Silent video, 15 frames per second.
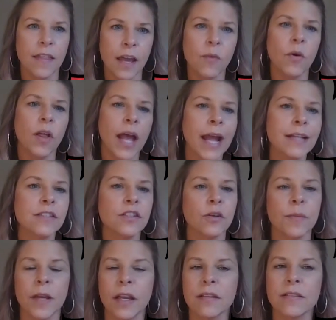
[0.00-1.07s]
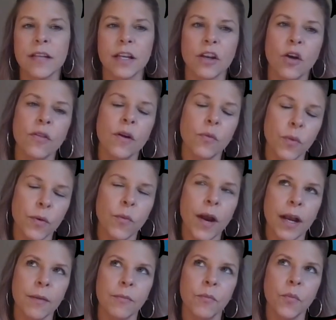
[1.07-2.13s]
they will answer because they know that
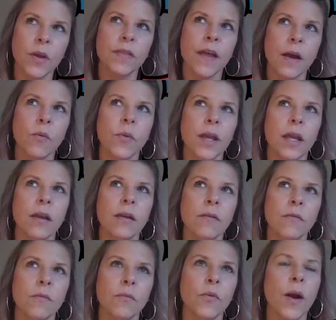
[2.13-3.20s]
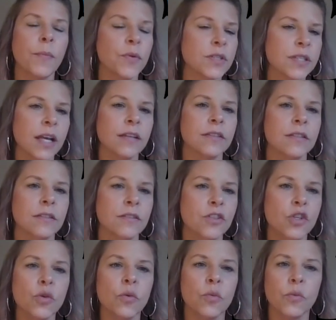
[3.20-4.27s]
we represent
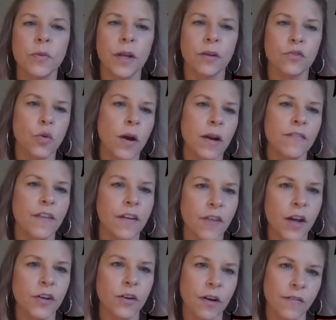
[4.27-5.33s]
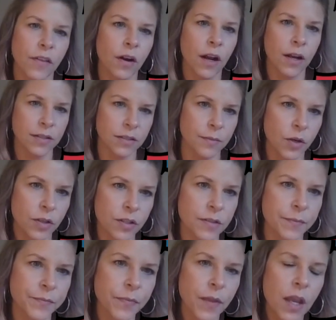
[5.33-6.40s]
2,500 of their
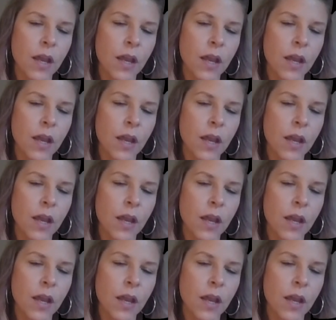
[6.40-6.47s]
customers.